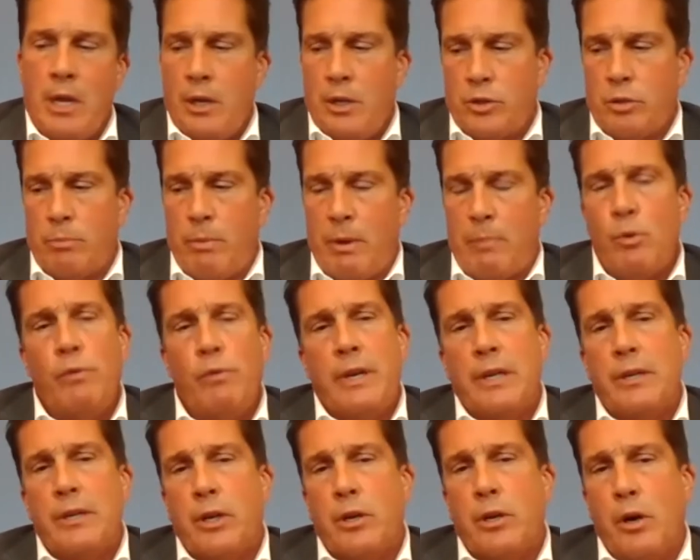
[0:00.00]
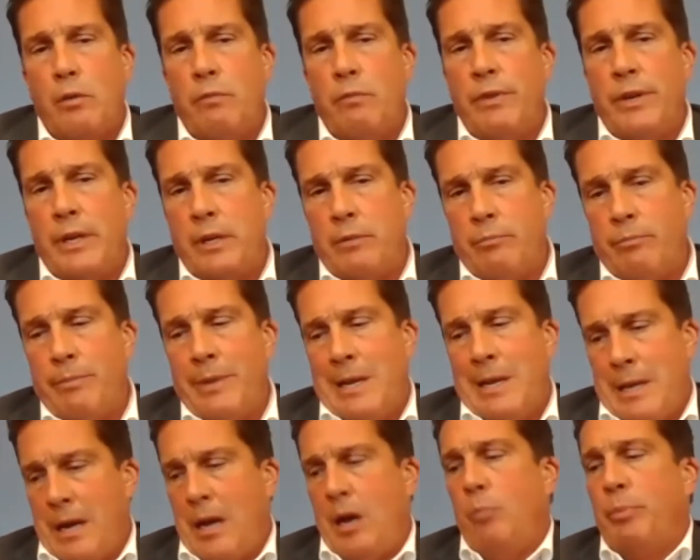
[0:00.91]
So by moving into COVID and
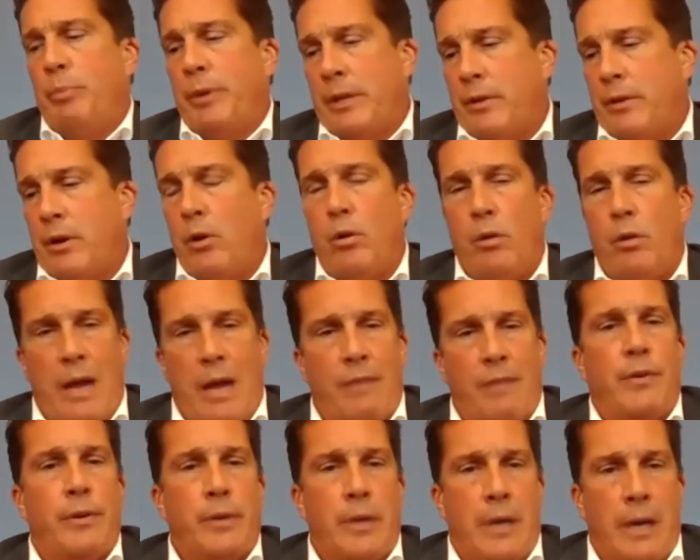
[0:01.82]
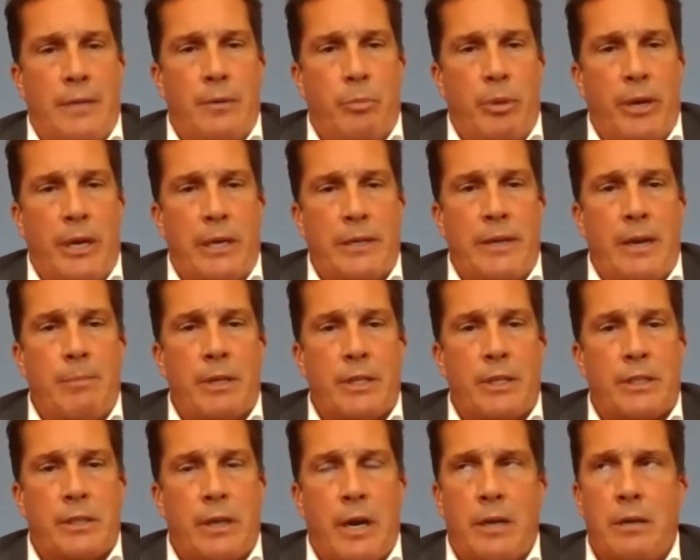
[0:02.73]
helping the whole effort on the pandemic
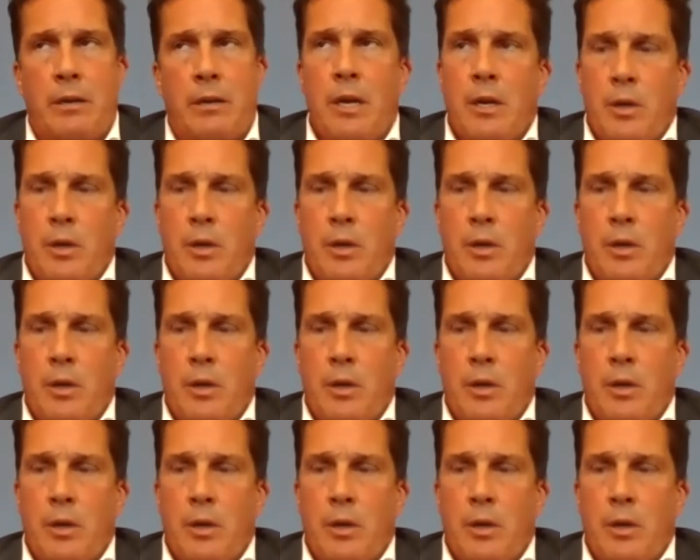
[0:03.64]
side,